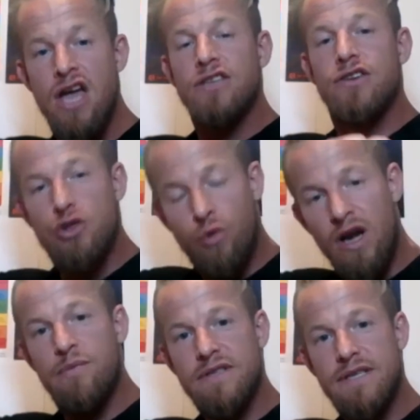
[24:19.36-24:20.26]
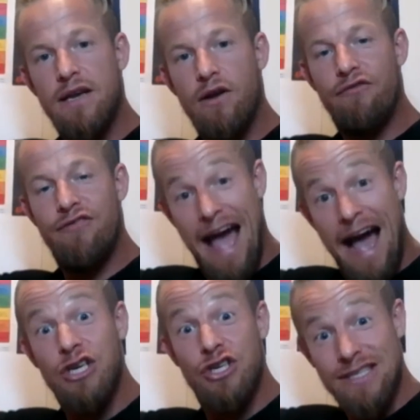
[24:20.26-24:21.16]
So 20% of the
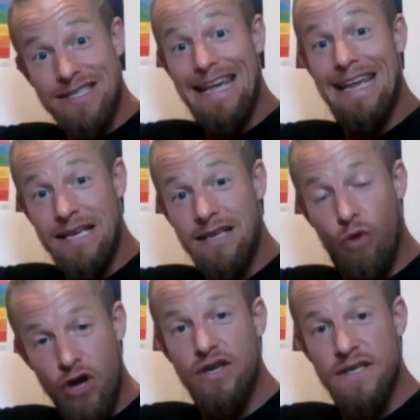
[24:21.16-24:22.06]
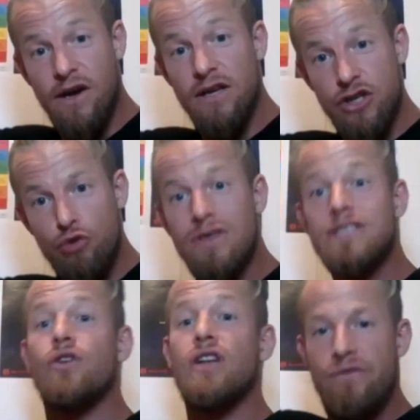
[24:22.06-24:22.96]
actions in what you decide to do is
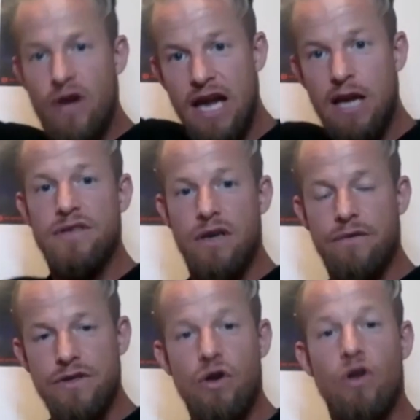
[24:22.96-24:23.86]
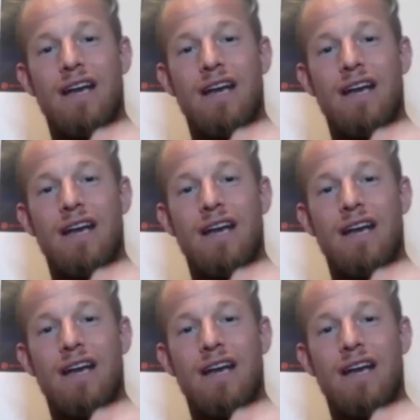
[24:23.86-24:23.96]
going to give you 80% of the results.